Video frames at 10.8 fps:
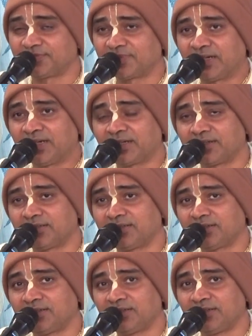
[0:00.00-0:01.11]
Correct?
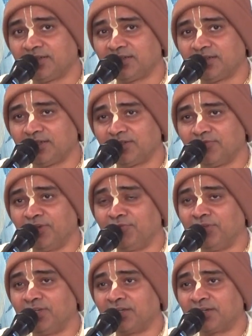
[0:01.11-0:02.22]
When
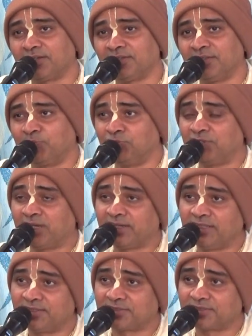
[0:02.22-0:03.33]
the
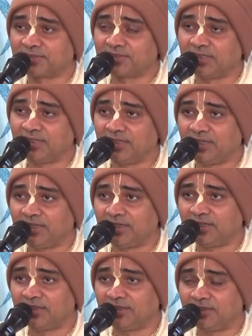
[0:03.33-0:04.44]
pujari
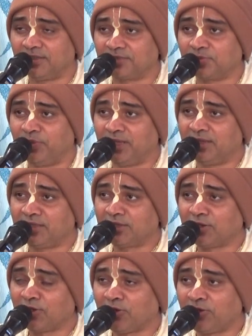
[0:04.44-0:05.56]
is bathing
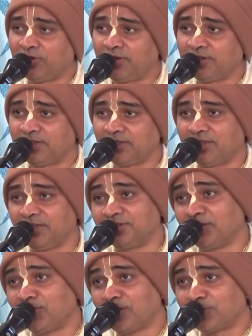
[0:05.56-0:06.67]
the Lord, he is
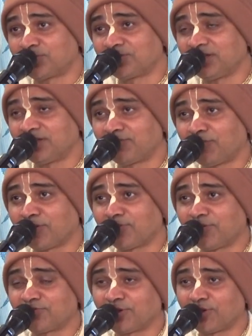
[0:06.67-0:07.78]
able to see the form
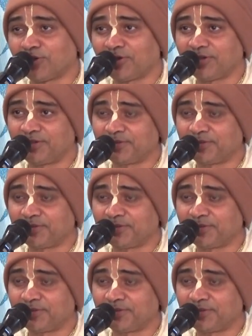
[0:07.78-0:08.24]
of the Lord.